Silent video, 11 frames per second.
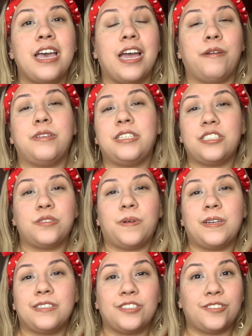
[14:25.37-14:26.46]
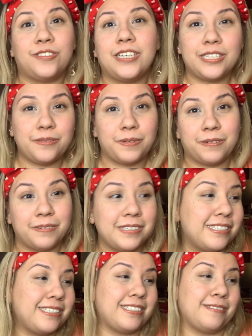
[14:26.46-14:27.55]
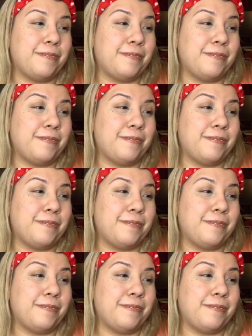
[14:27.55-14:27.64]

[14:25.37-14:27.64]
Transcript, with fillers: I really just wanted to show you guys what it was and